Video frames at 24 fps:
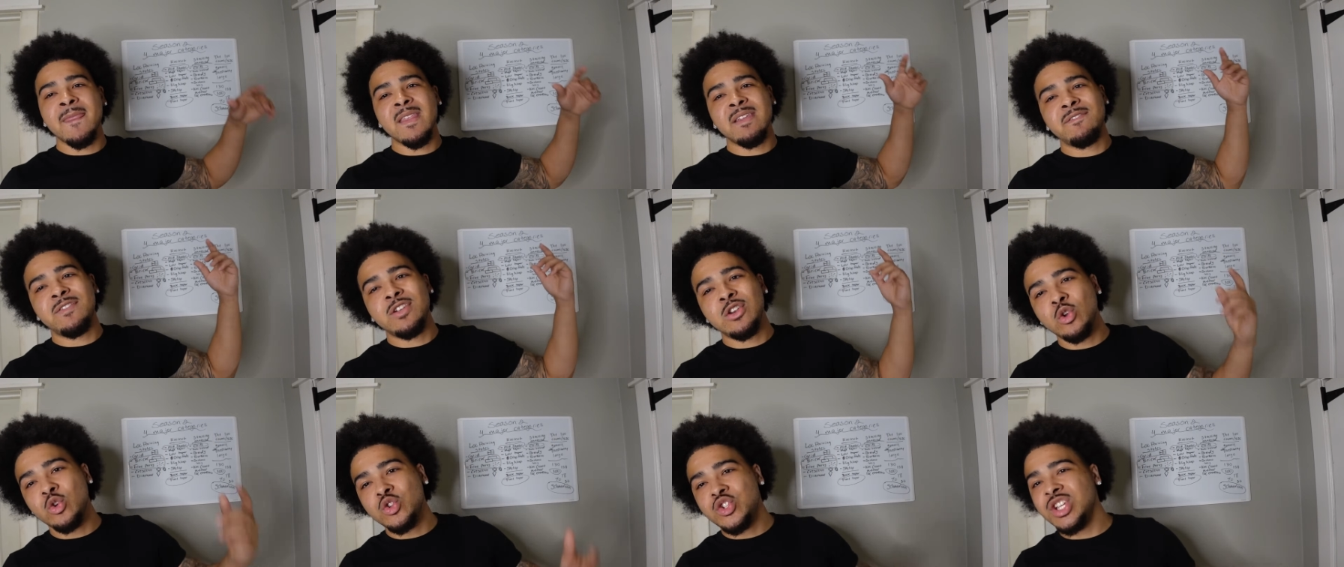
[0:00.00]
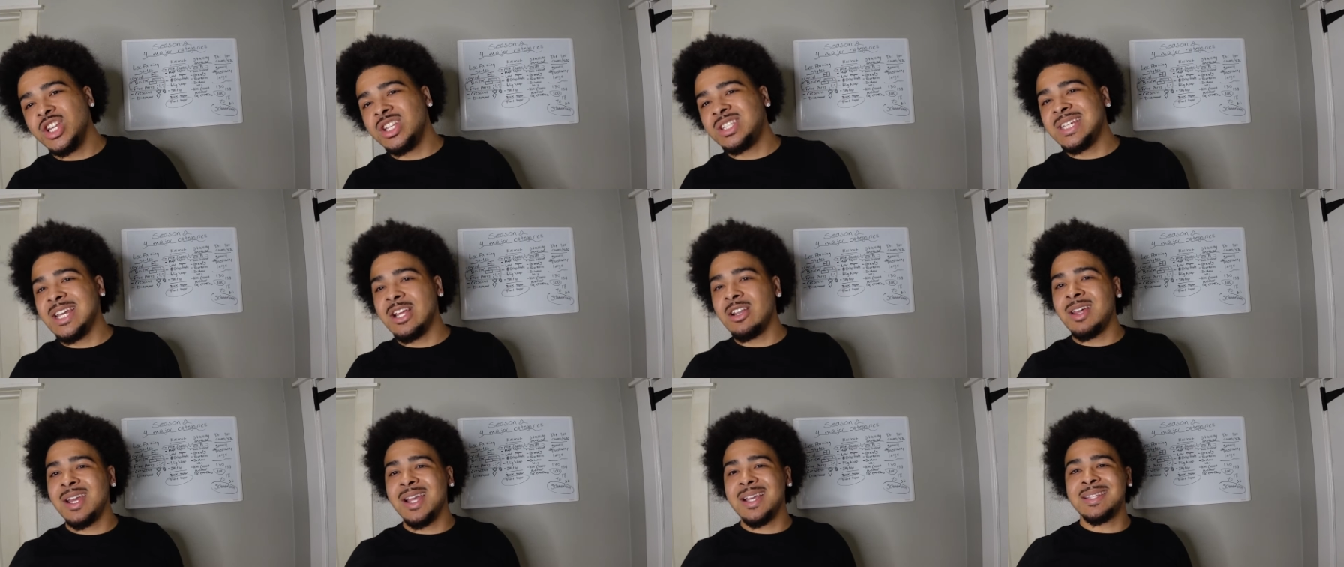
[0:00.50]
If you're new to the
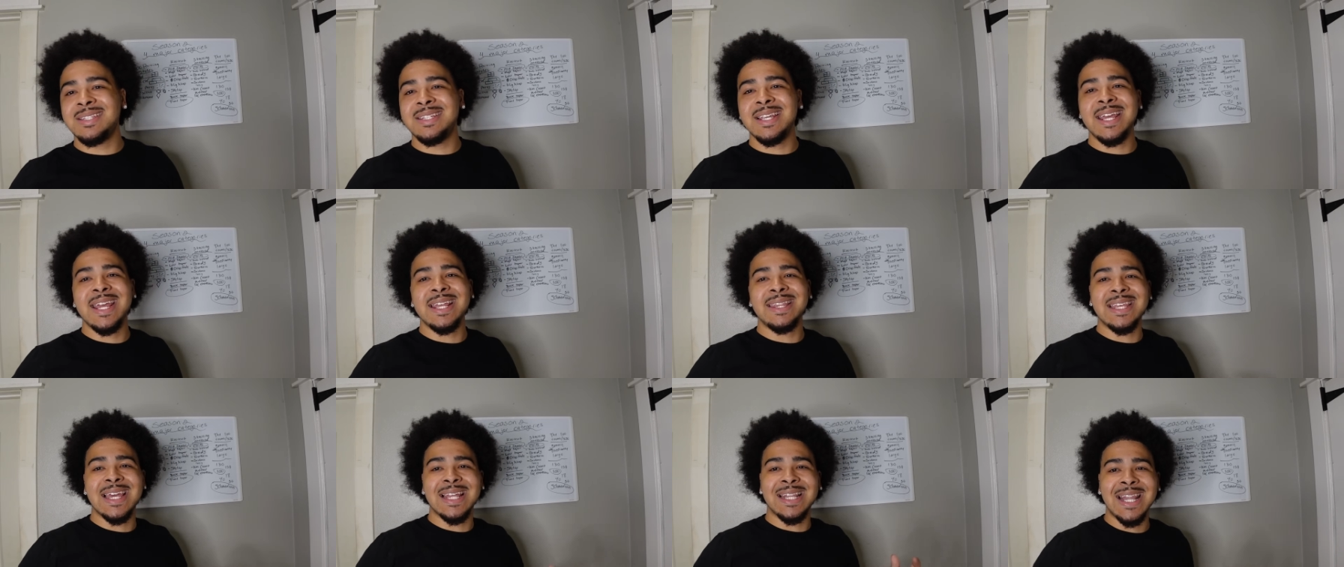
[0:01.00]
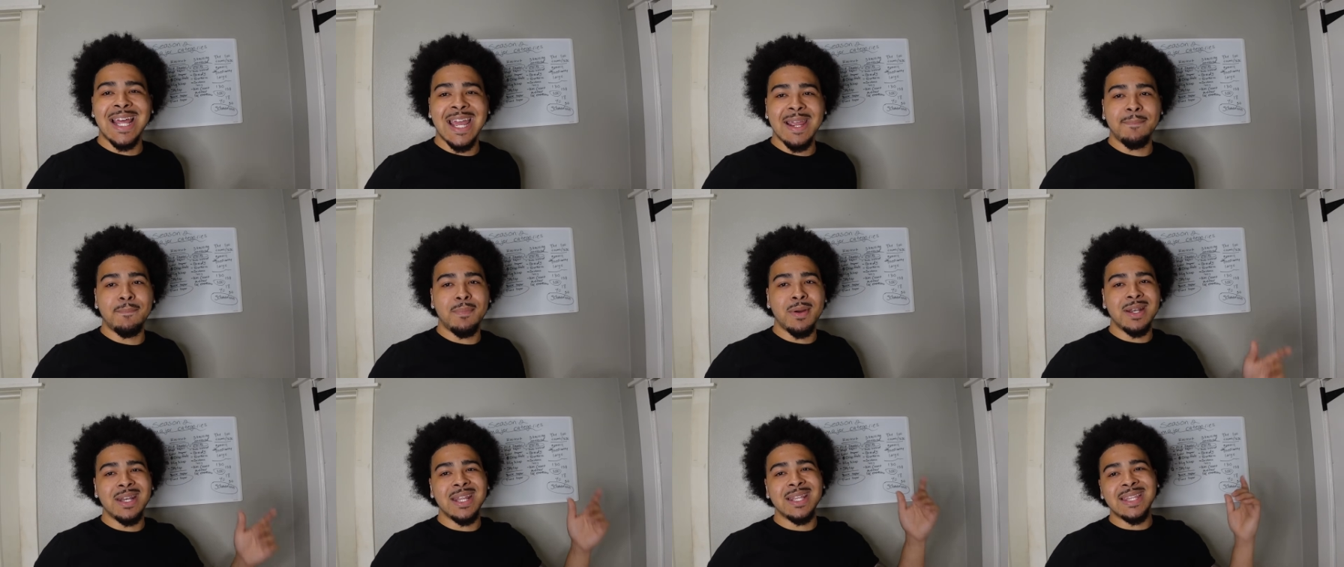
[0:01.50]
channel, like I said, hit that like
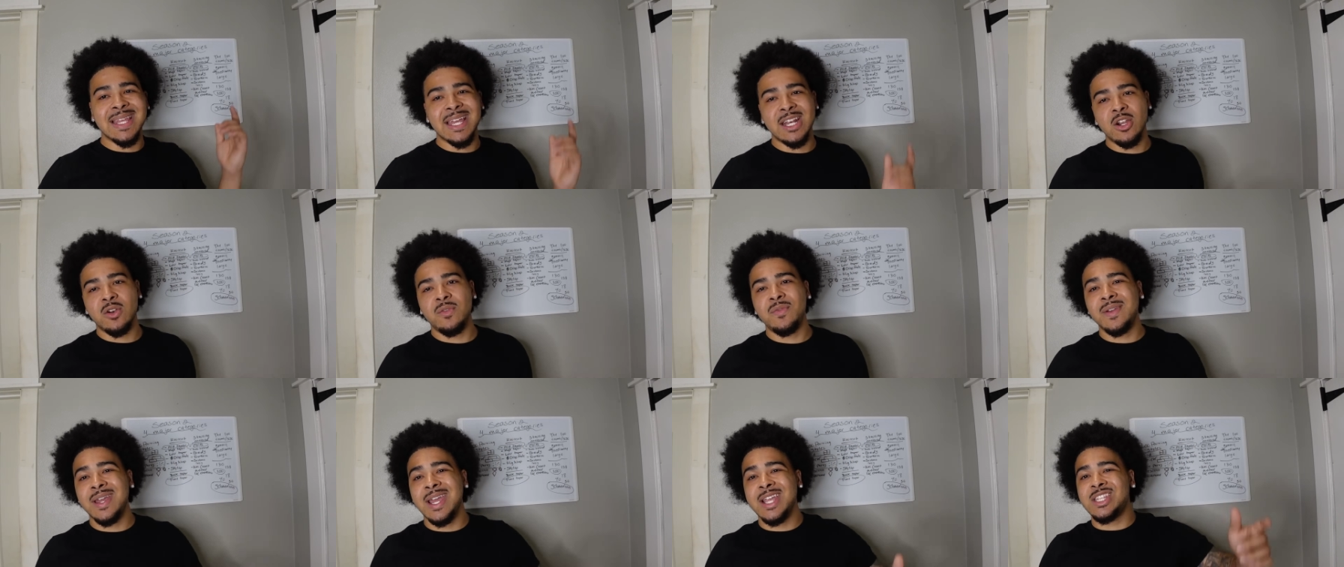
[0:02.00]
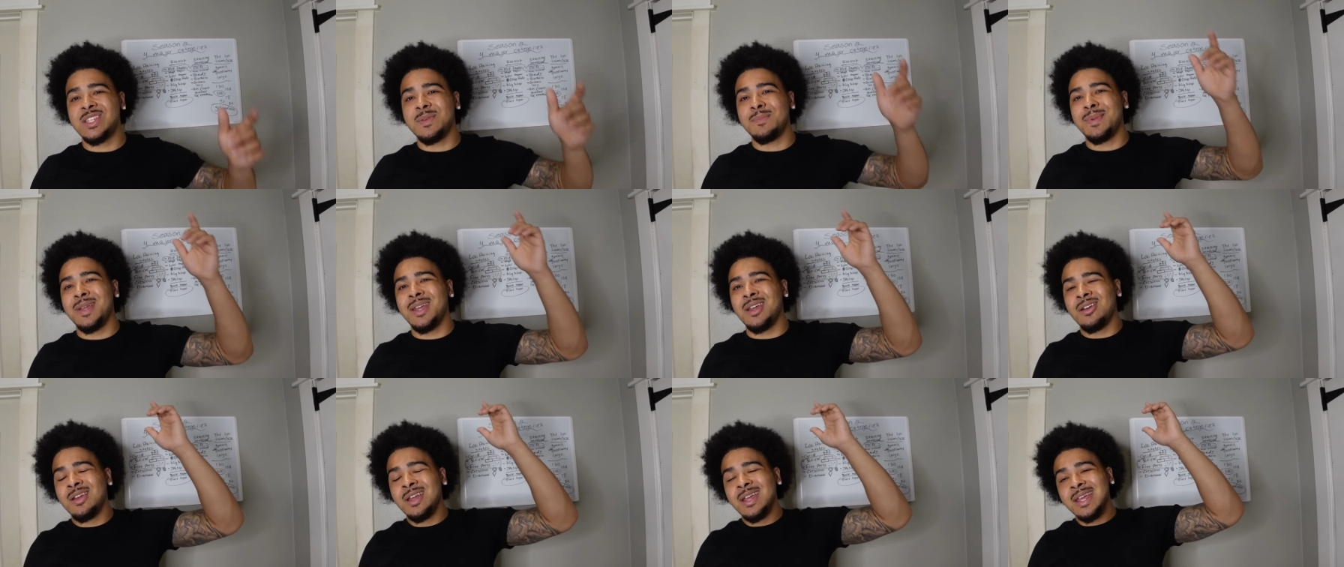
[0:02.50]
button, hit that notification
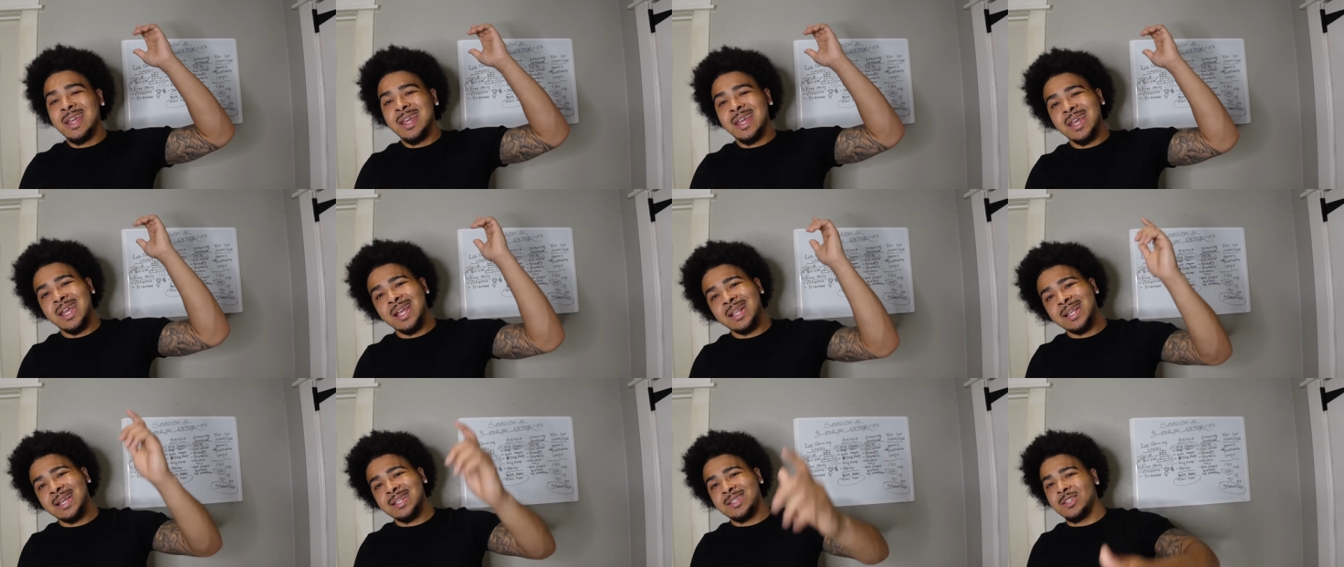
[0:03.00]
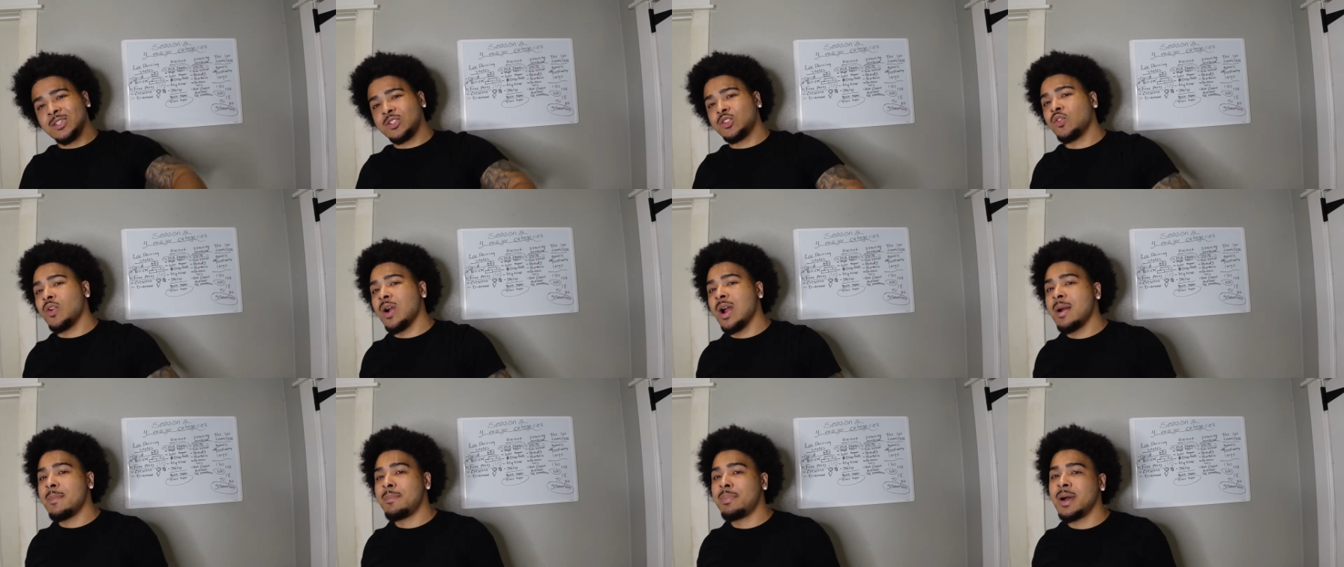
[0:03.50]
bell, and hit that
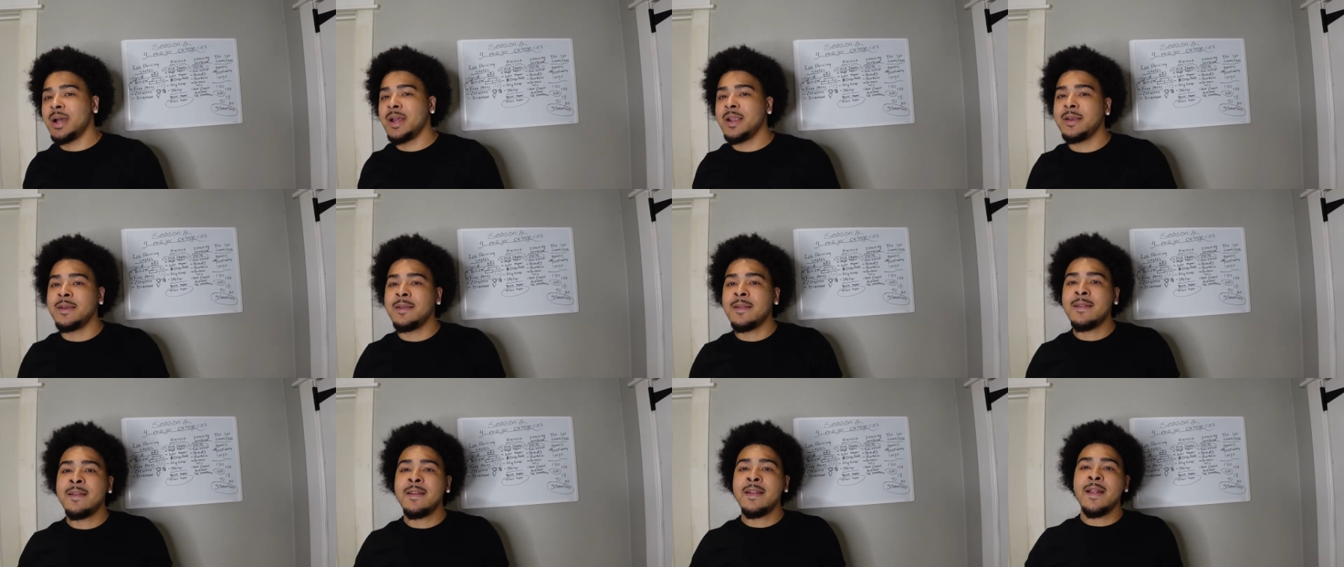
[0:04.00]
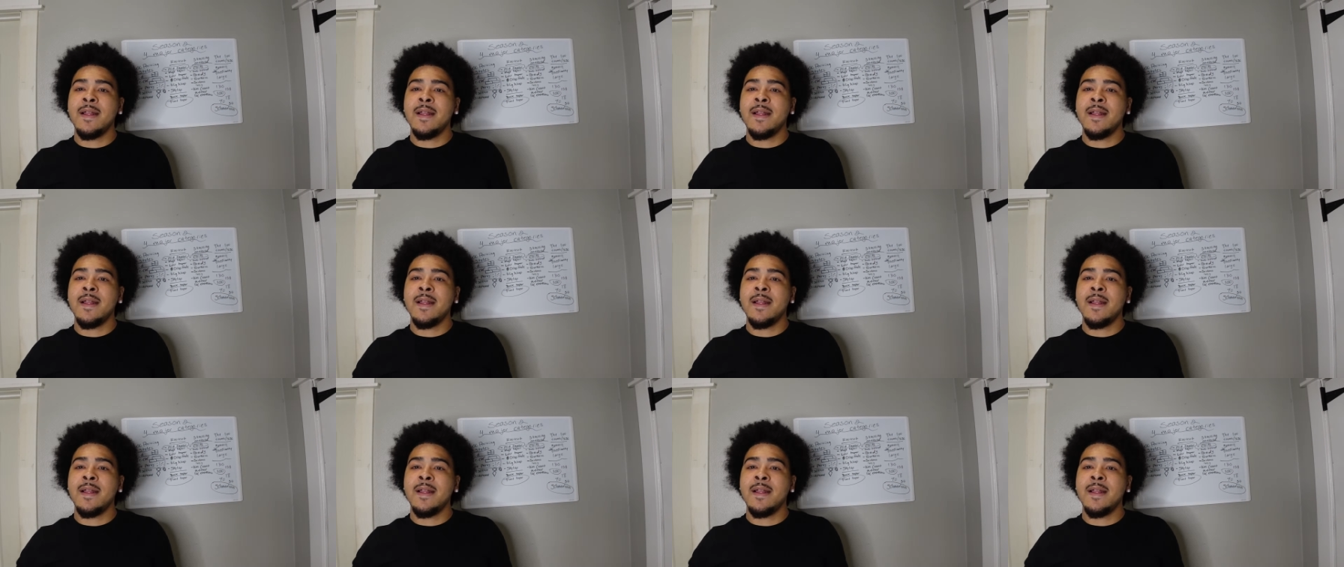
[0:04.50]
subscribe button.